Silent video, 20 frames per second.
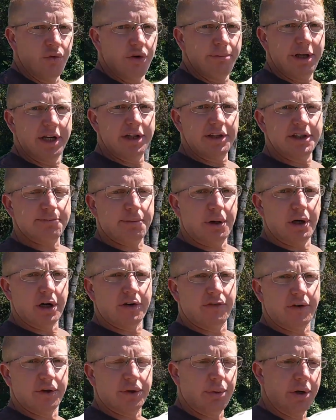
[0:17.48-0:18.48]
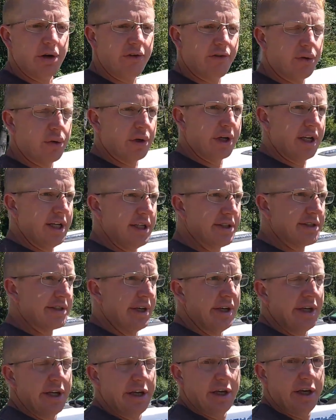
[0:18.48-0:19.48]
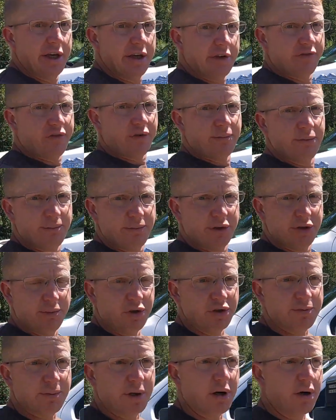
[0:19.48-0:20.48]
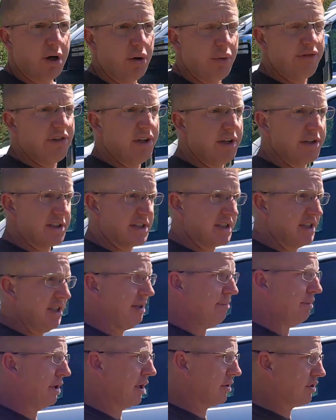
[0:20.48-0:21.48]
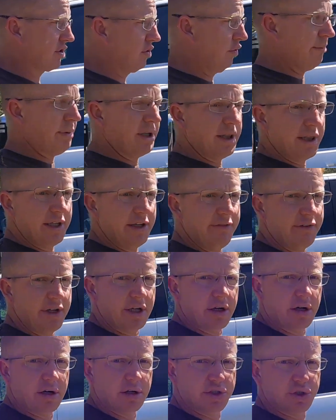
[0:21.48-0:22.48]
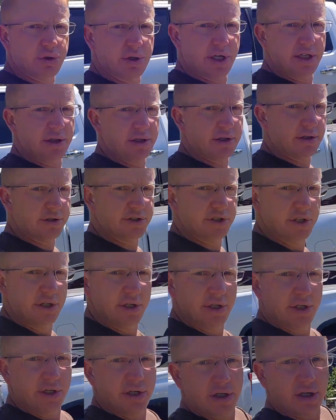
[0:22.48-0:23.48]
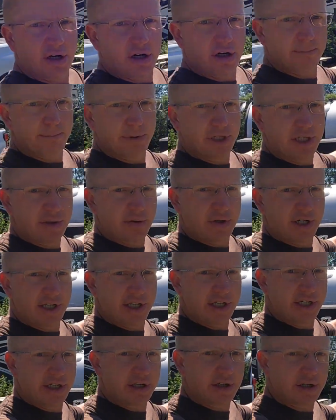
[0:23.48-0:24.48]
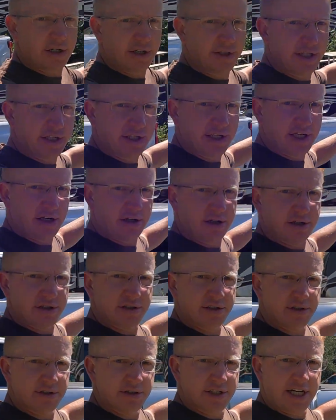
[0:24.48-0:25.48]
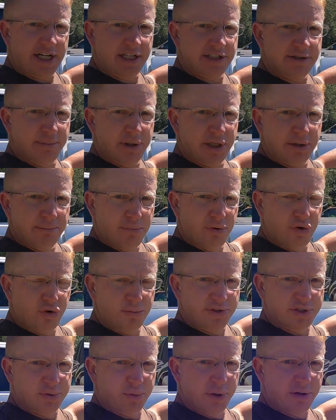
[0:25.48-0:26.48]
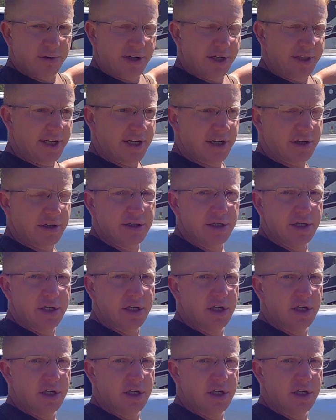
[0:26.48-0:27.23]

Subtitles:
We've been at this park for 3 or 4 days, and for the most part, all we've done is sleep here. So we've been leaving our trailers, our bean right here, and then Kara's dad's big mobile suite right there,